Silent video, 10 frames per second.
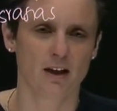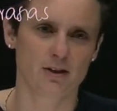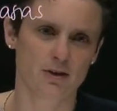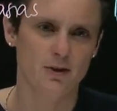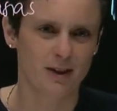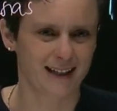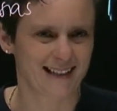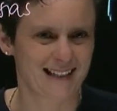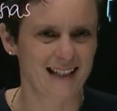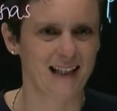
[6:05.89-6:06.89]
So you can
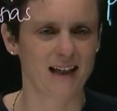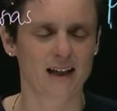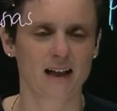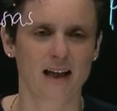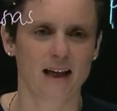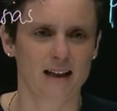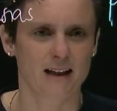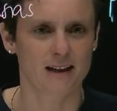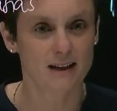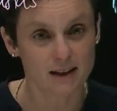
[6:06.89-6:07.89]
see here
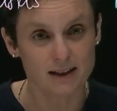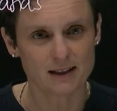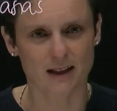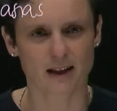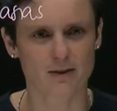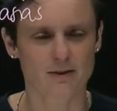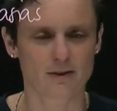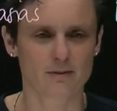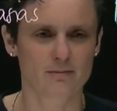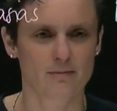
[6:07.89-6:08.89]
that these are kind of a